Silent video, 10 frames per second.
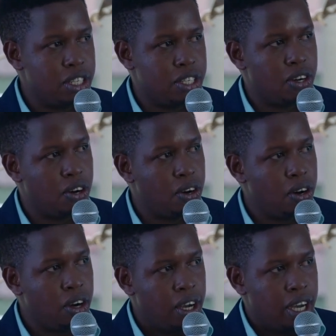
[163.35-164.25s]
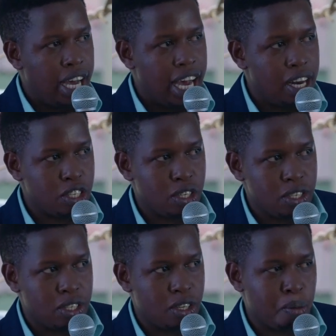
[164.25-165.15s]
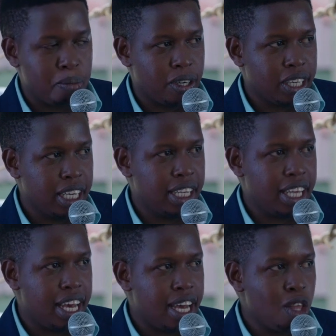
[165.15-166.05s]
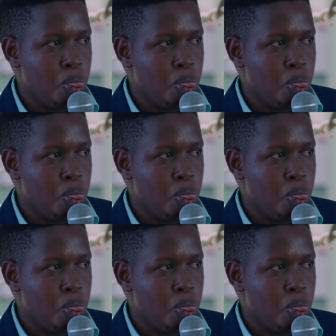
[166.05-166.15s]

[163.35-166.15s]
So I'll also stop talking there,